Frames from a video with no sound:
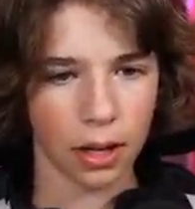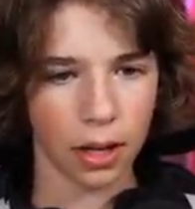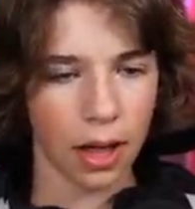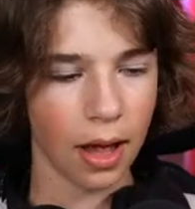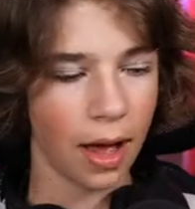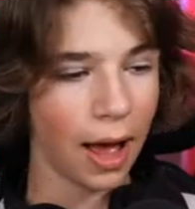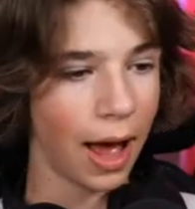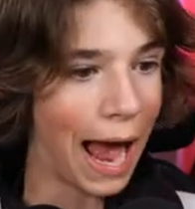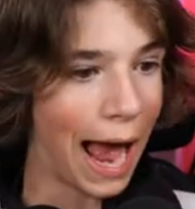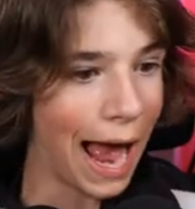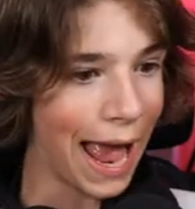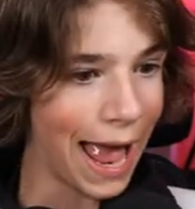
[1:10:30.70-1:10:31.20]

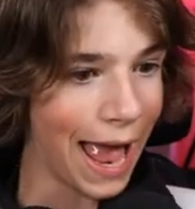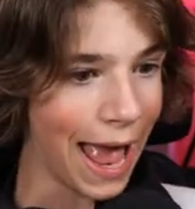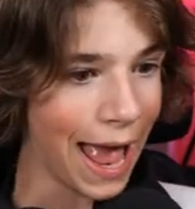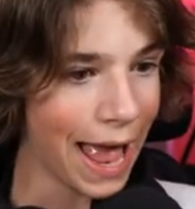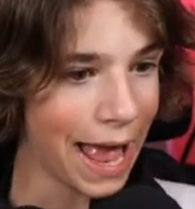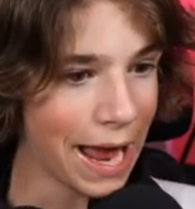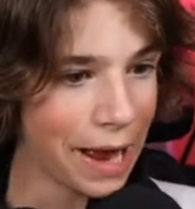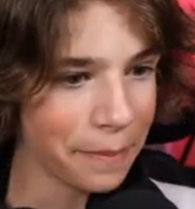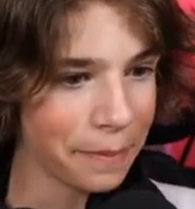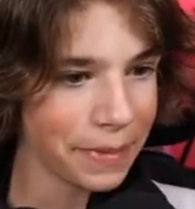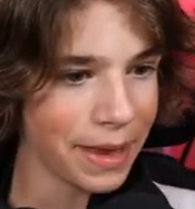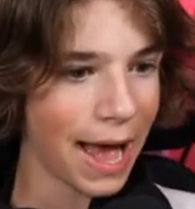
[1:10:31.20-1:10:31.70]
I
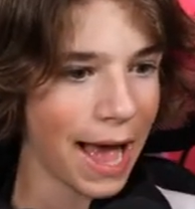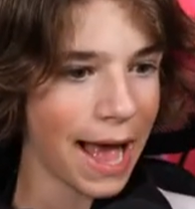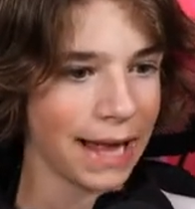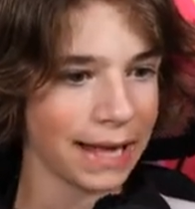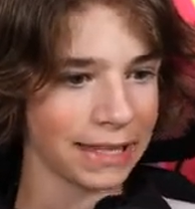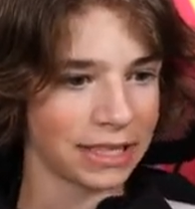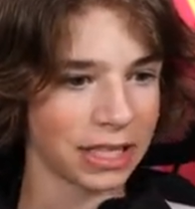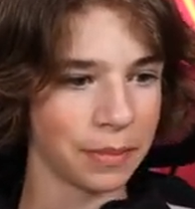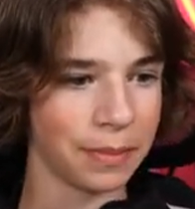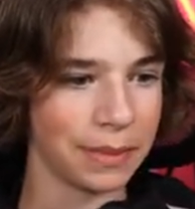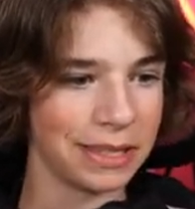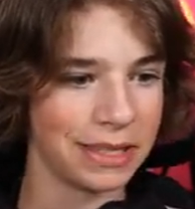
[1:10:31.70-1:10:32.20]
am. Yeah, it's
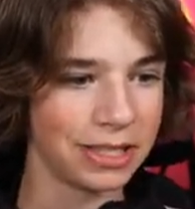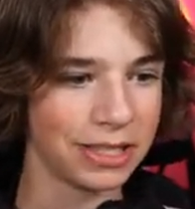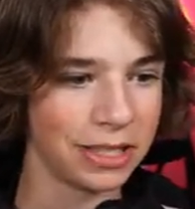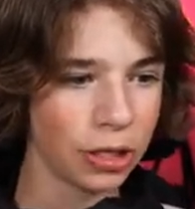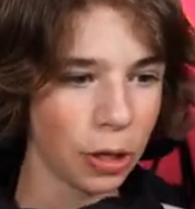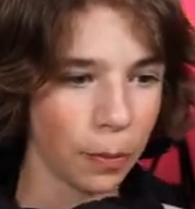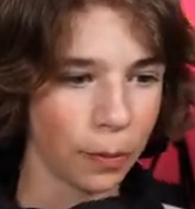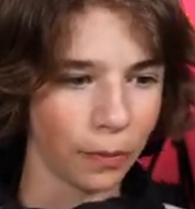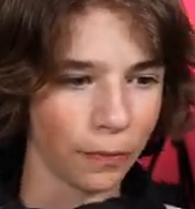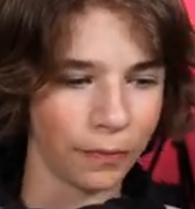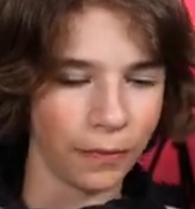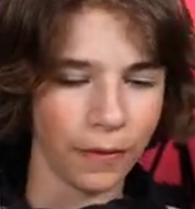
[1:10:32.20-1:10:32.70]
gonna be
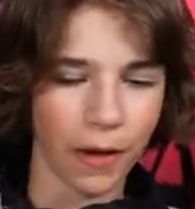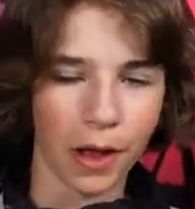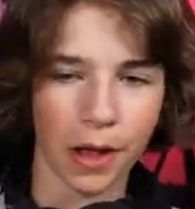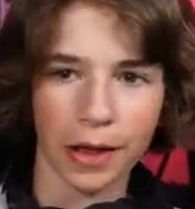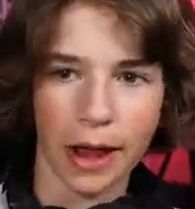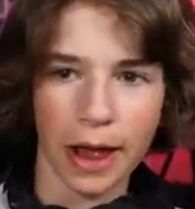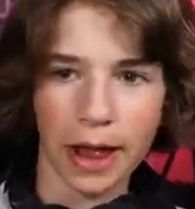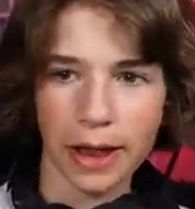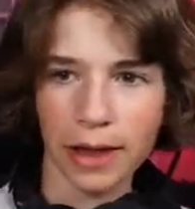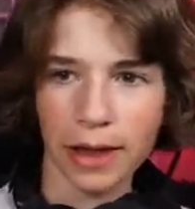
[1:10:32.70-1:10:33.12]
super fun, eh?